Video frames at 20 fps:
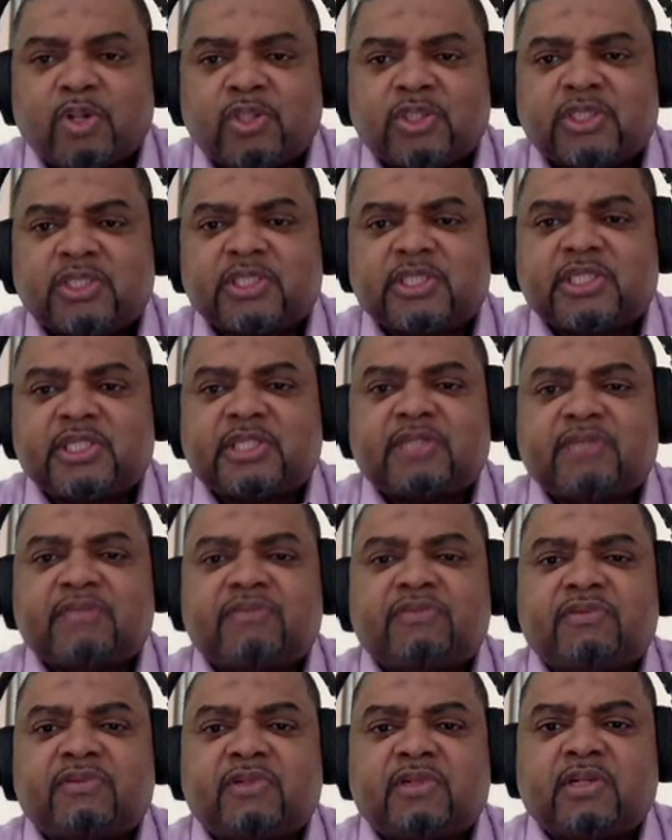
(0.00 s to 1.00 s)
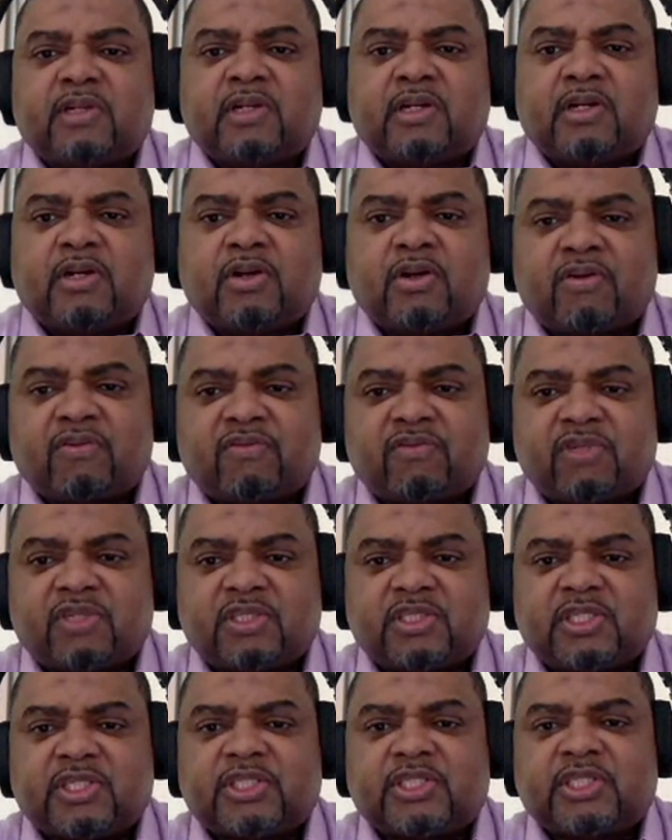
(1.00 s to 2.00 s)
positive
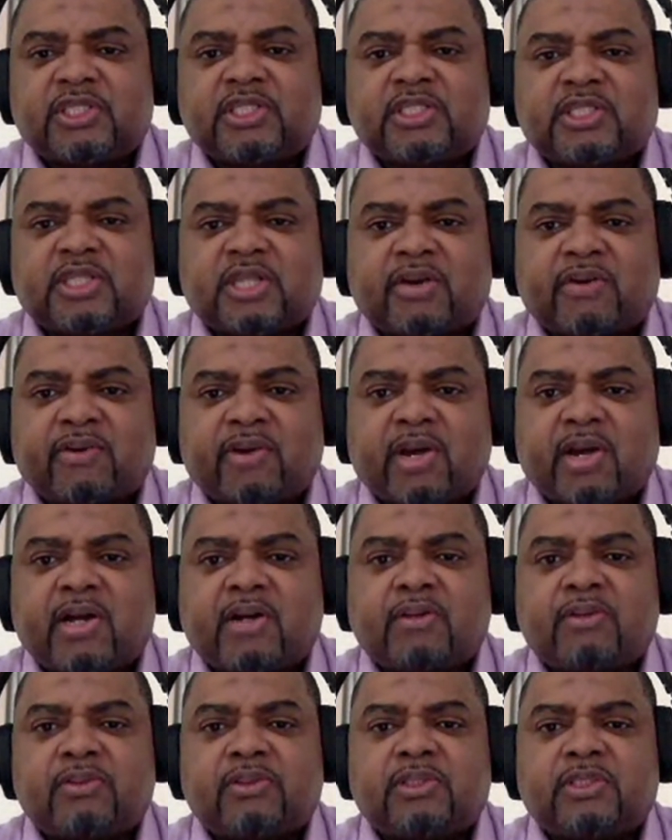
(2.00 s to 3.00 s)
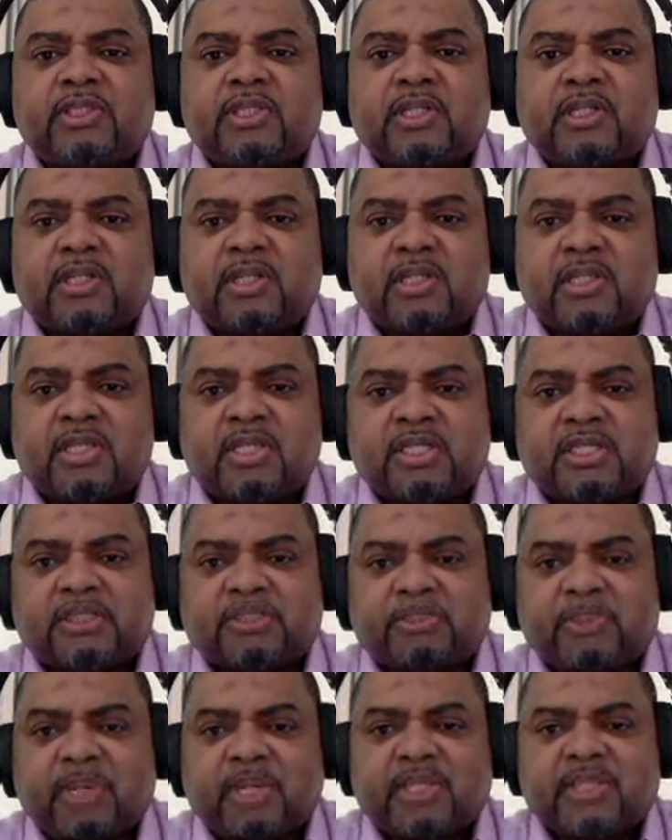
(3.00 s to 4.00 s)
conversations around the
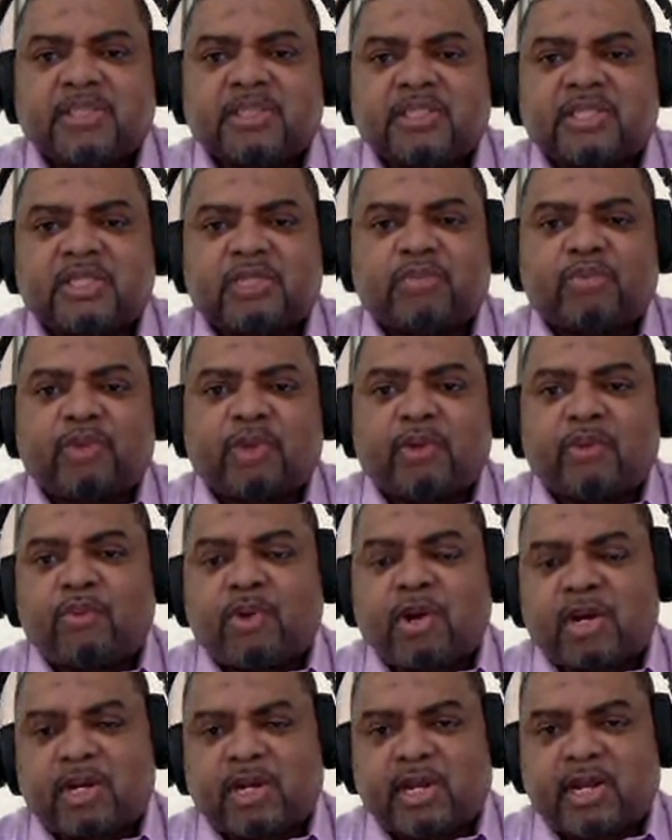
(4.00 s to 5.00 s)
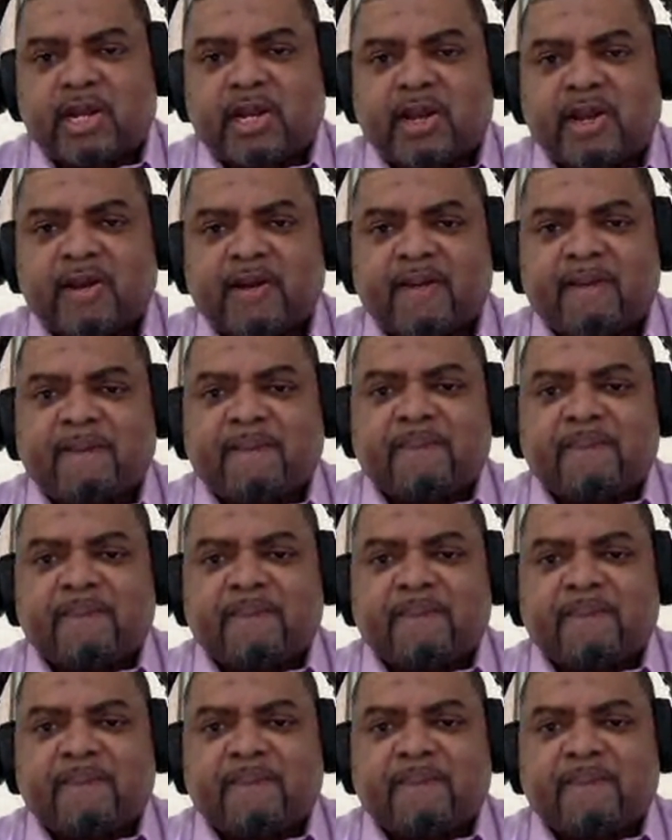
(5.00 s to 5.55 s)
space that we are working in.